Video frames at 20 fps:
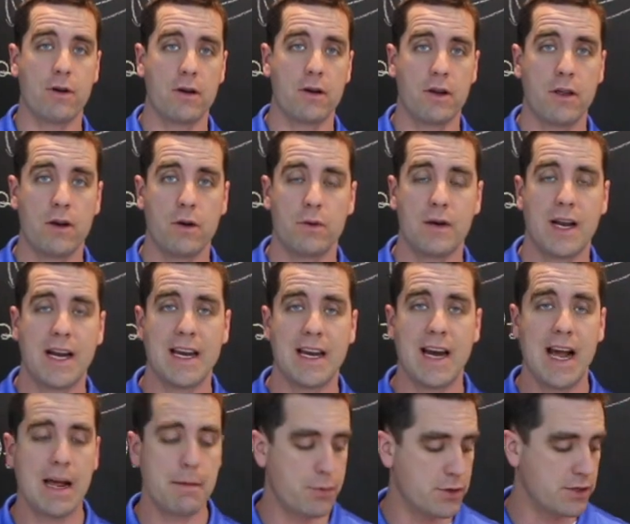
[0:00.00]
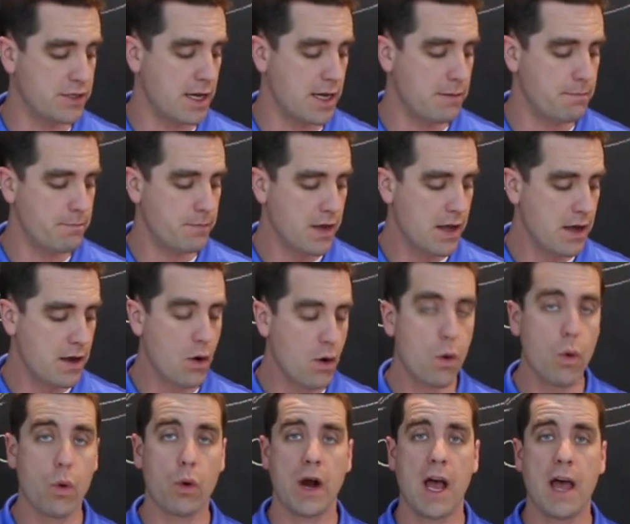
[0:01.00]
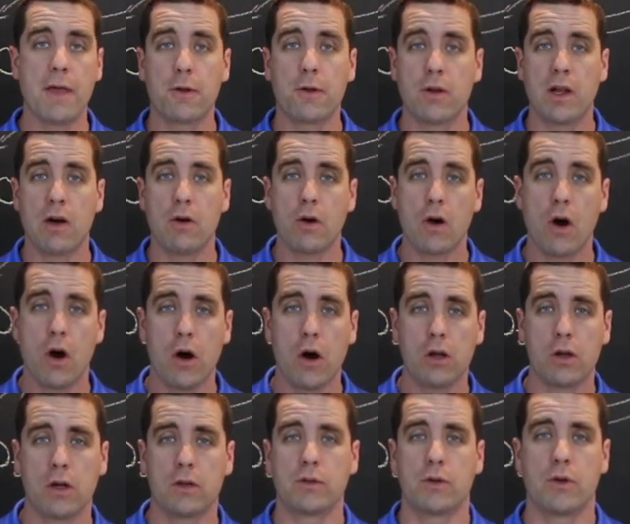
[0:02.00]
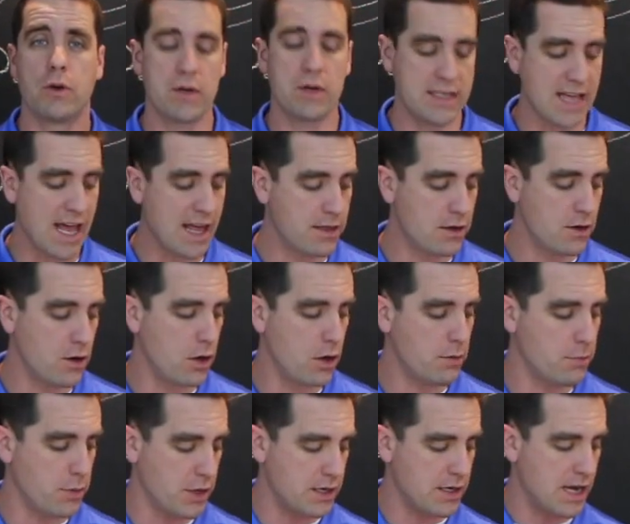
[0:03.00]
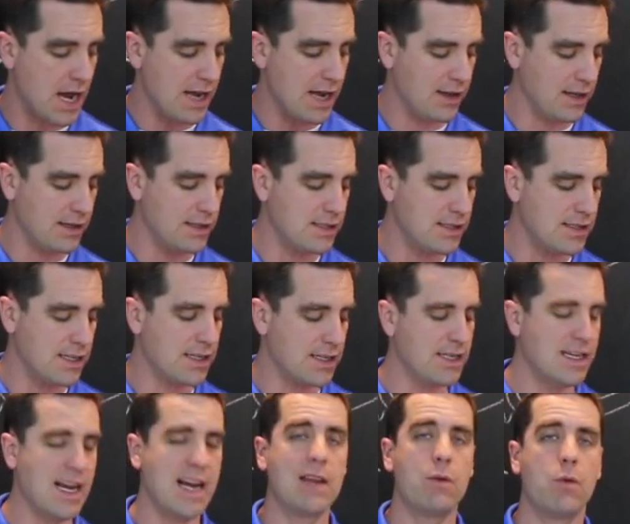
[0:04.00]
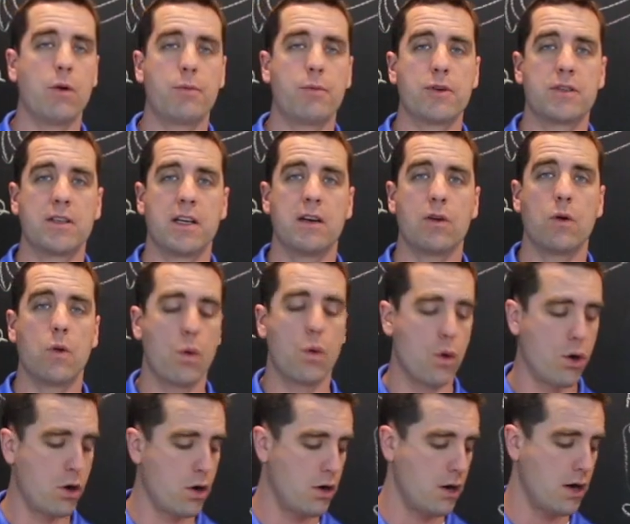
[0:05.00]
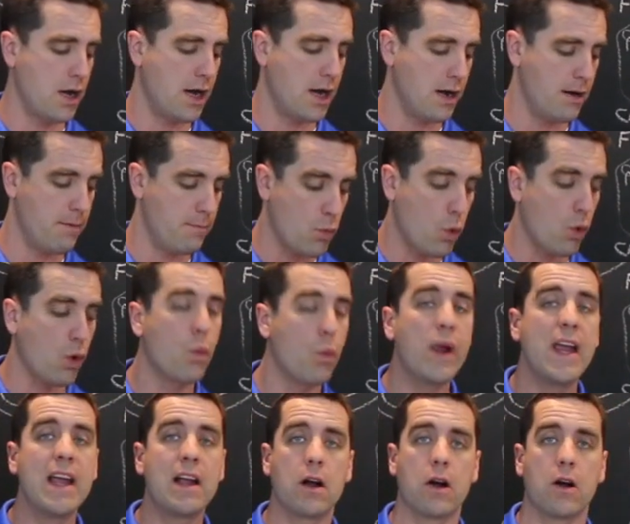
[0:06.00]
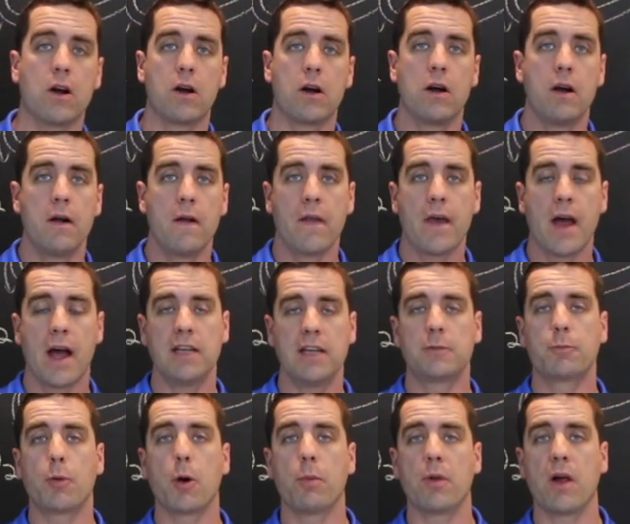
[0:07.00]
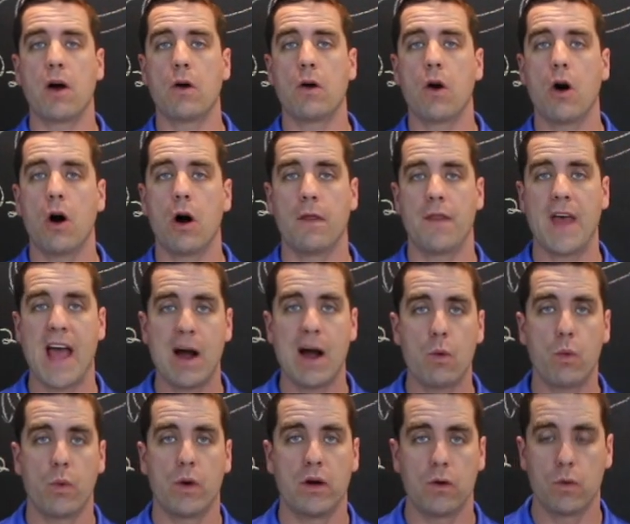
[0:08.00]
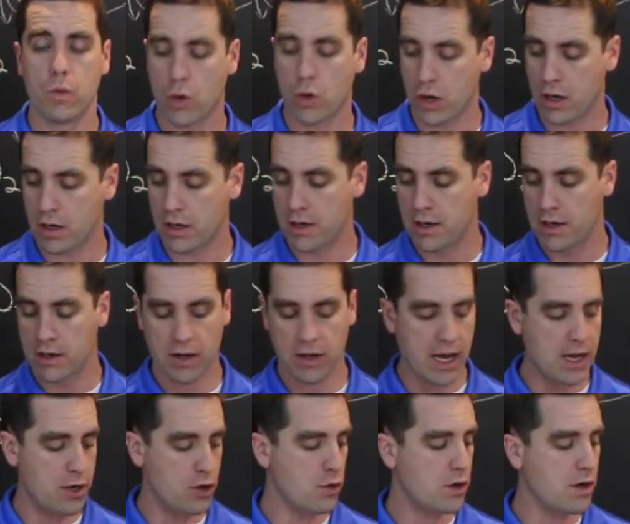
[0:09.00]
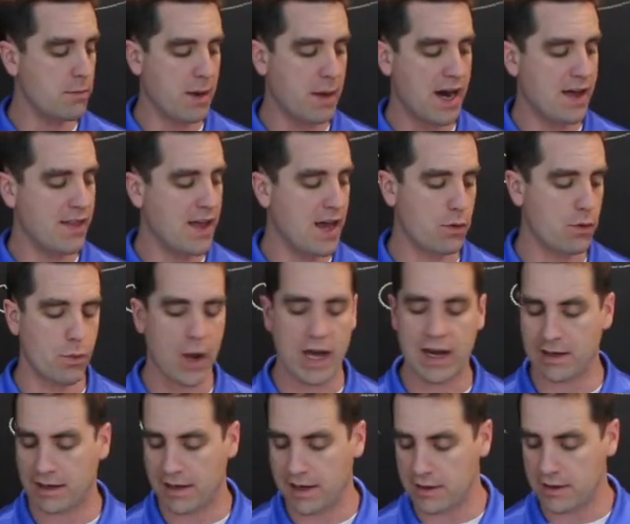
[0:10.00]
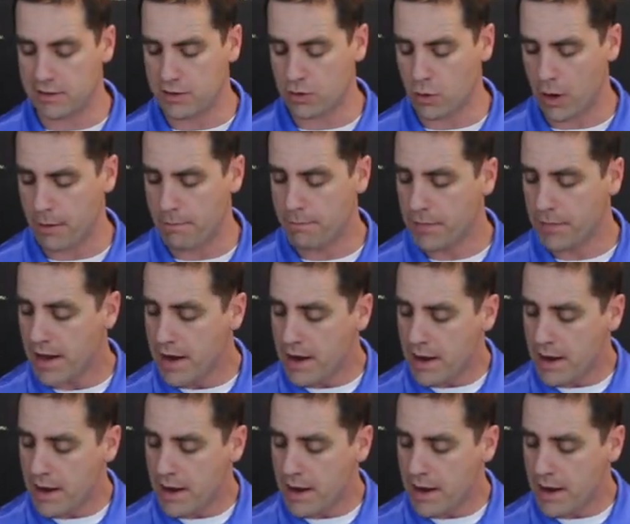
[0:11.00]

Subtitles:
or 99%, or ethyl alcohol, also known as ethanol, but I like to stick to 91% or weaker isopropyl alcohol. That will work. Okay, and you can buy that readily in the store.